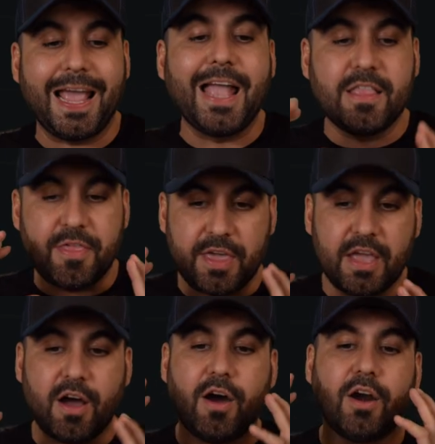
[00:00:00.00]
and
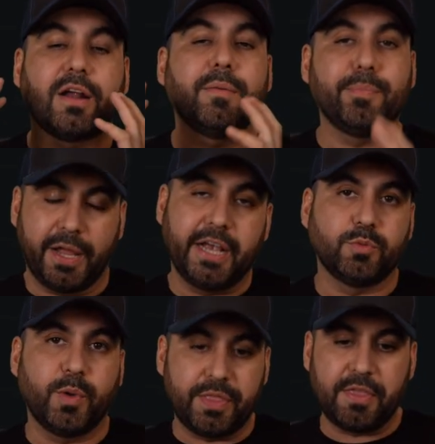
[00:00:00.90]
they are
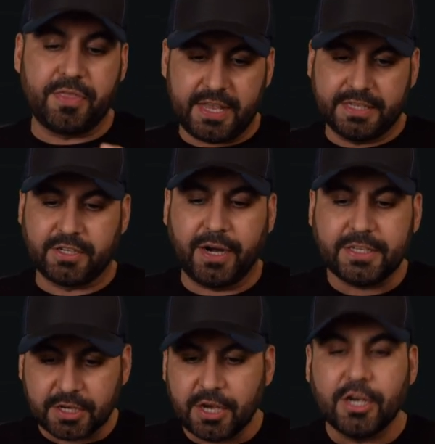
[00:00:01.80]
compliant with these, all right?